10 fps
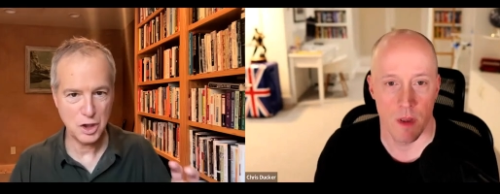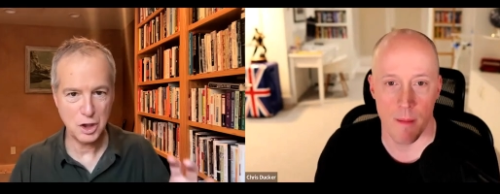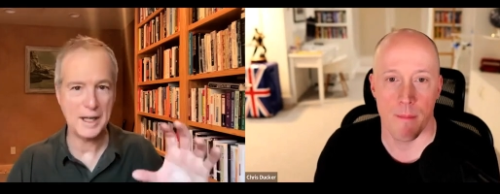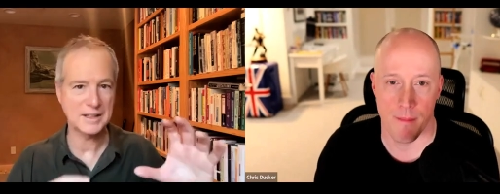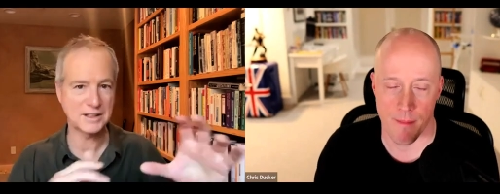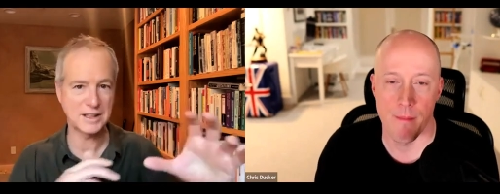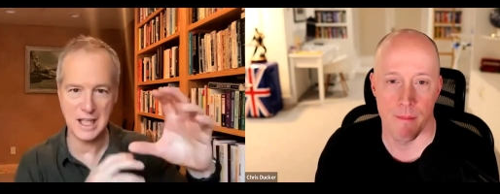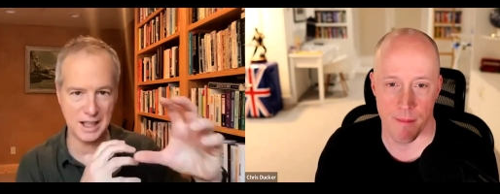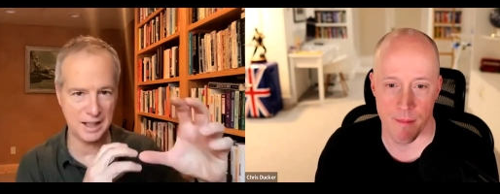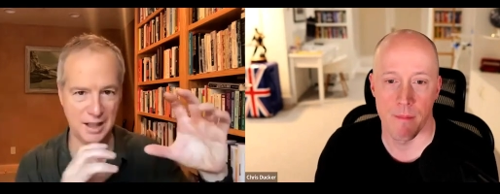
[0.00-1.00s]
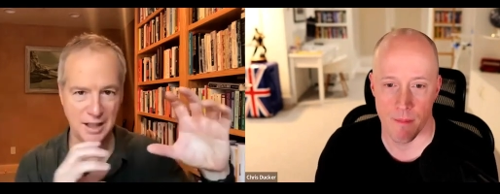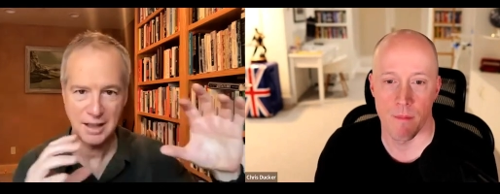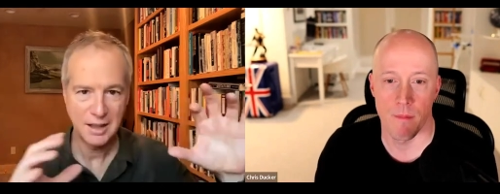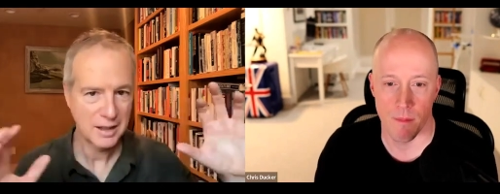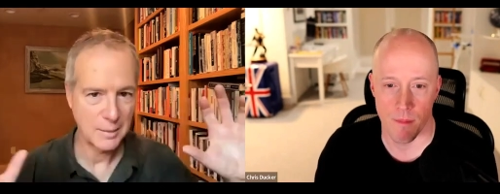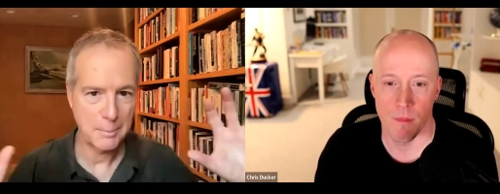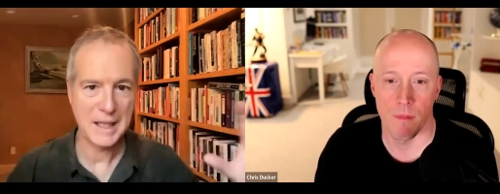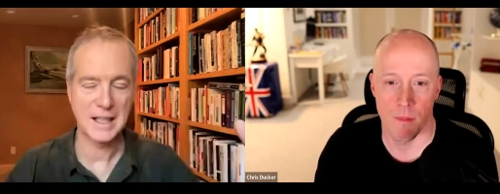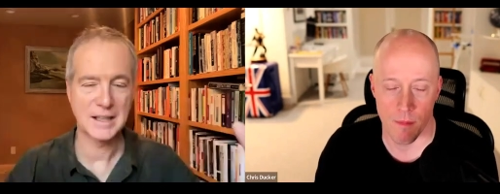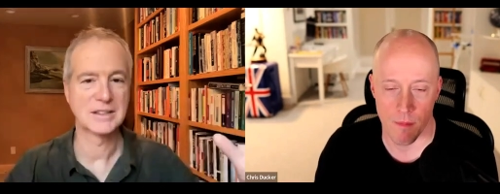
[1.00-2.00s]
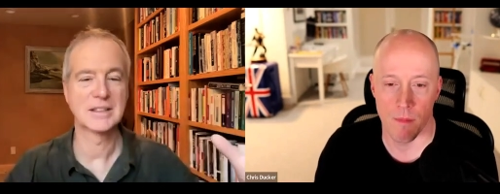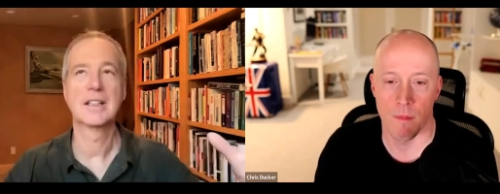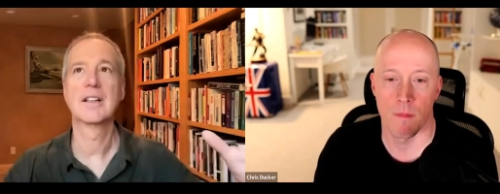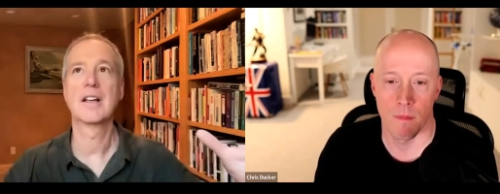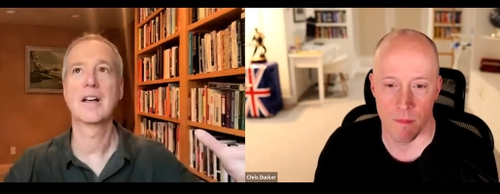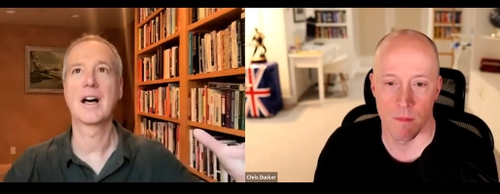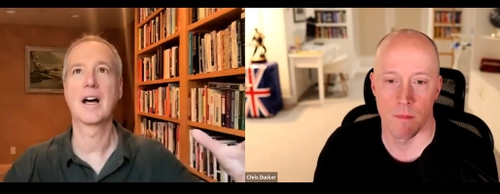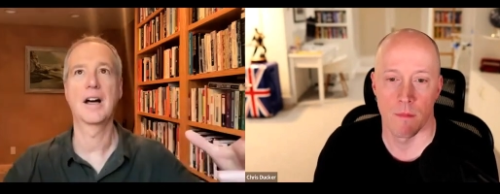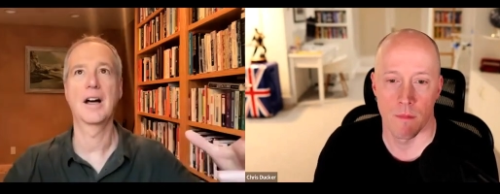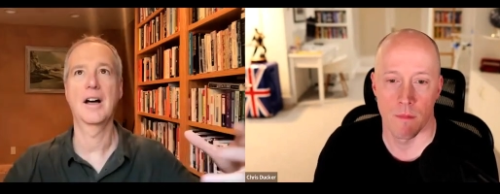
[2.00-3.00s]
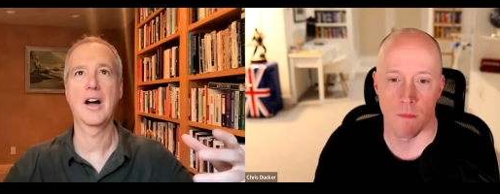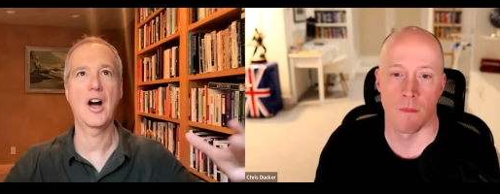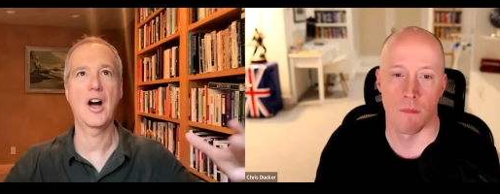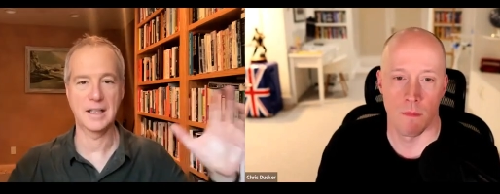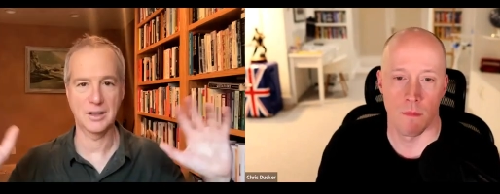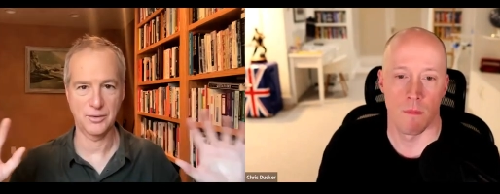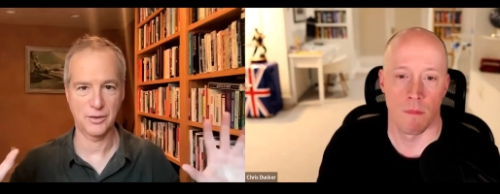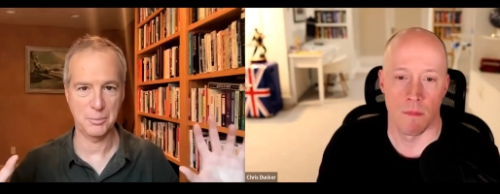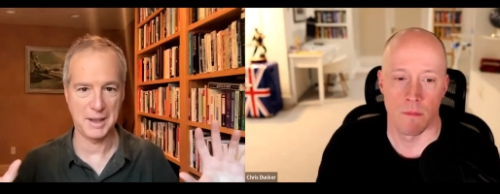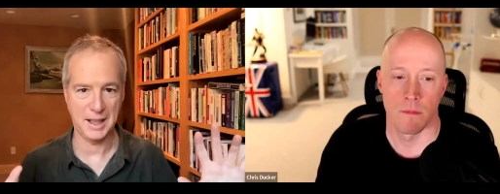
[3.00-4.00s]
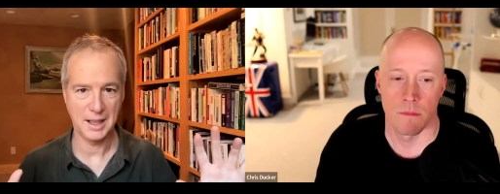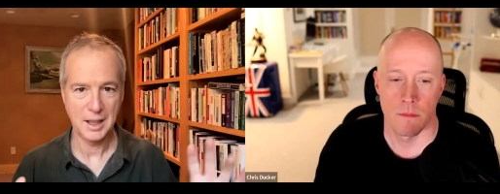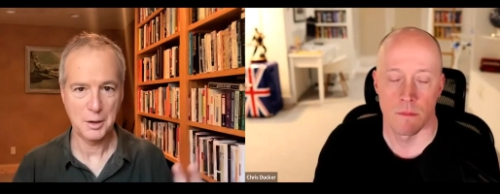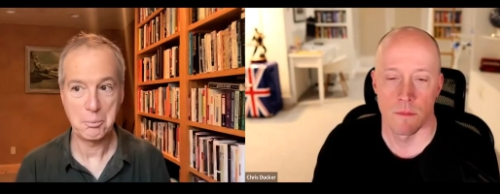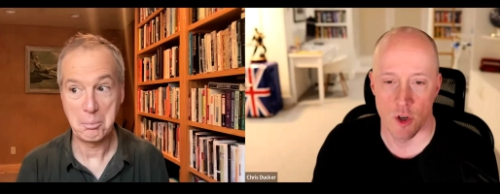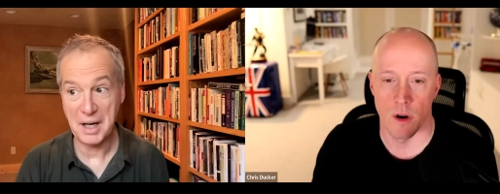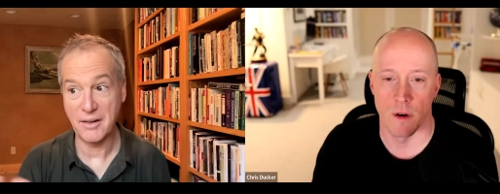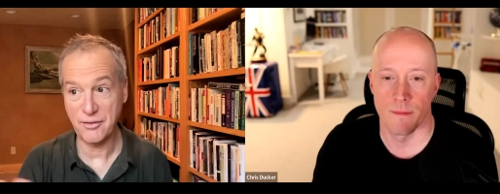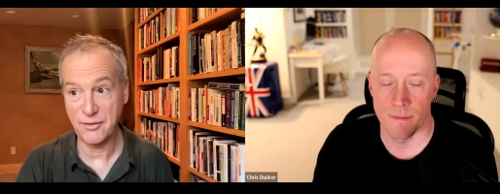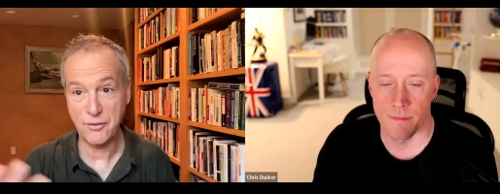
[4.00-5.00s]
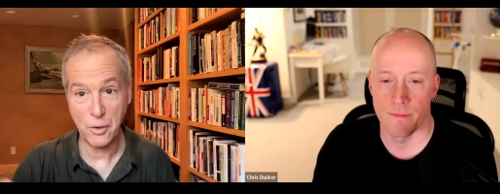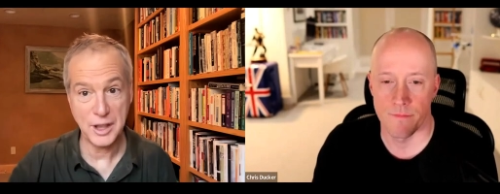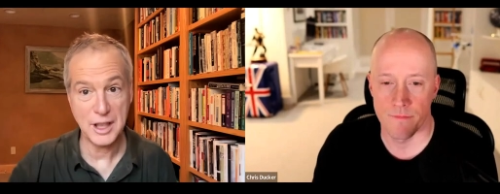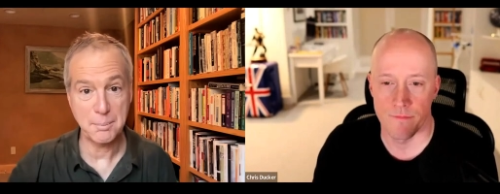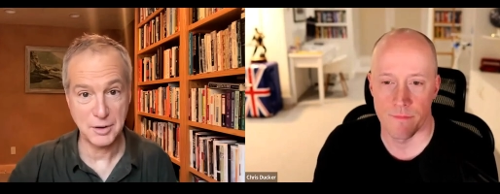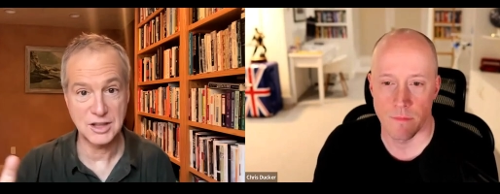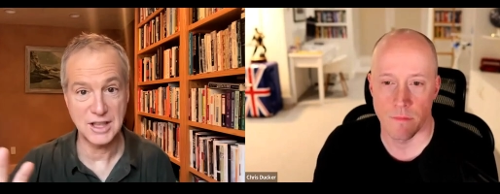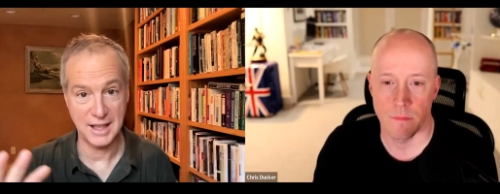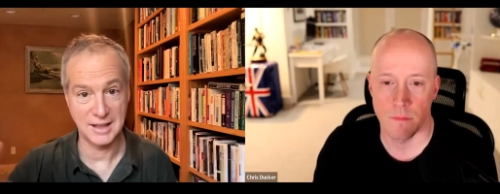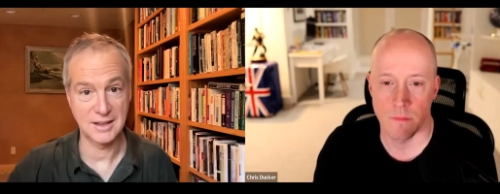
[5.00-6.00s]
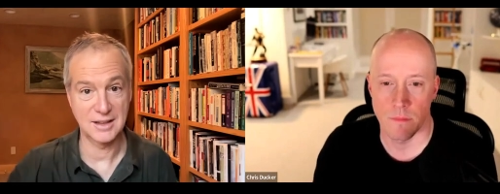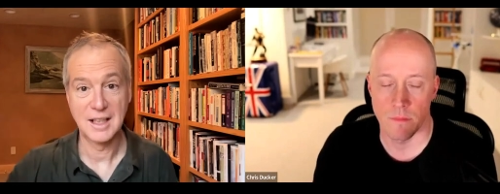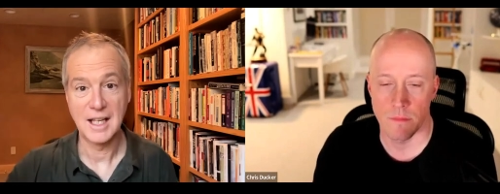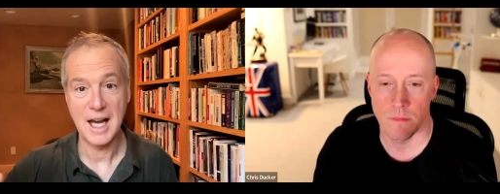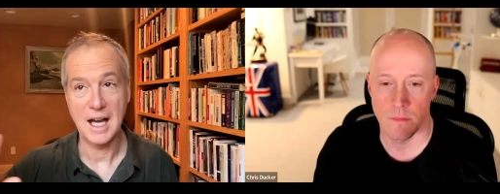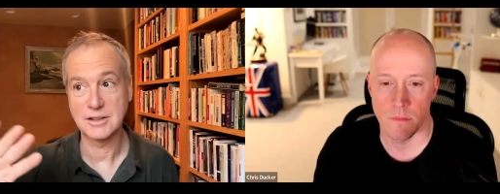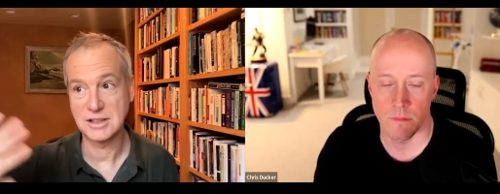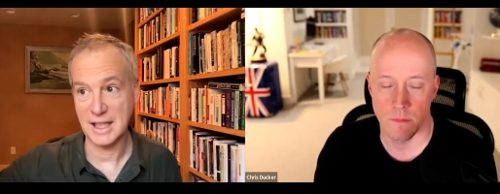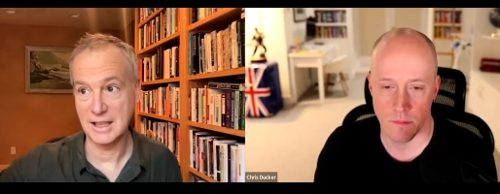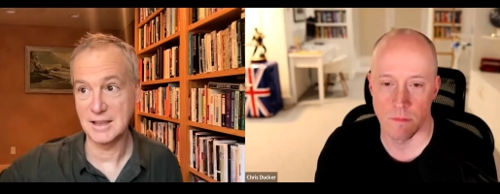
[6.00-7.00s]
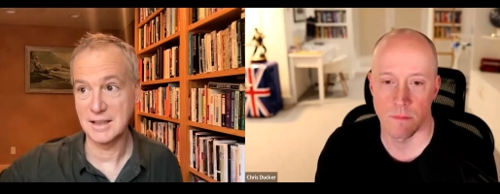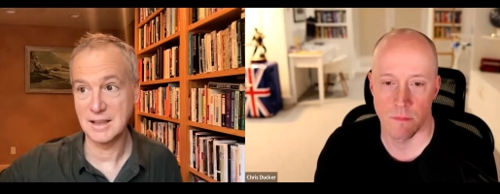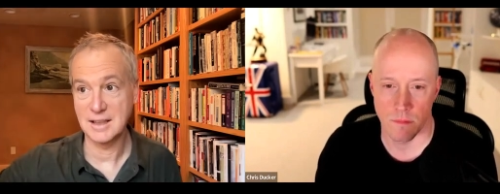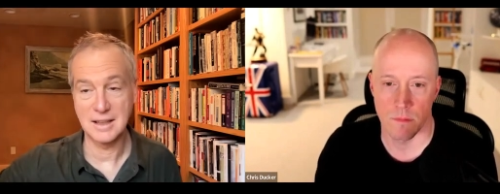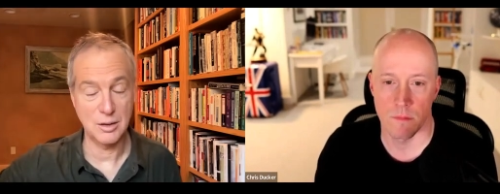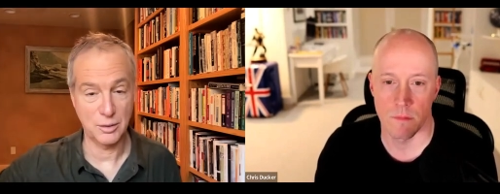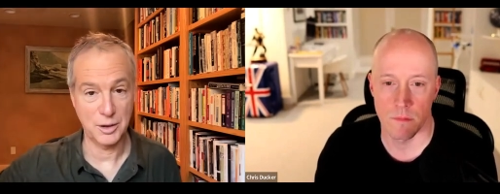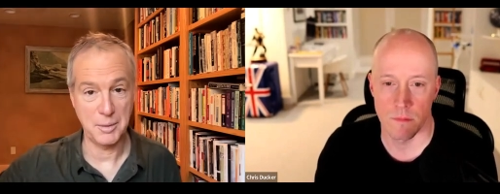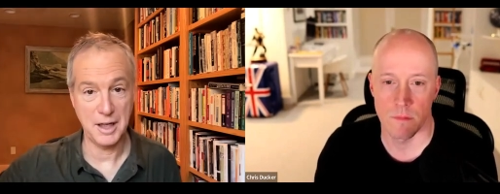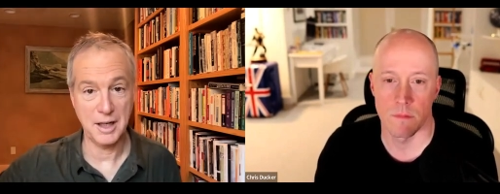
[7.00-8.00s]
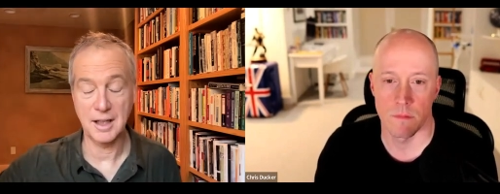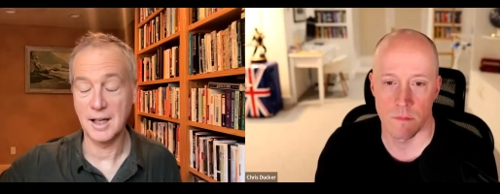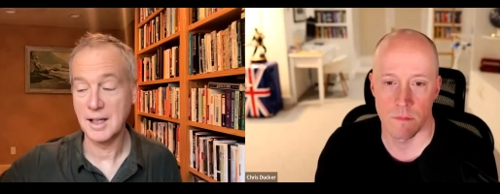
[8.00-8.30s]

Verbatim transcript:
Speaker 1: US and Canada, the biggest uh, audience for me, sure. but 40% outside North America.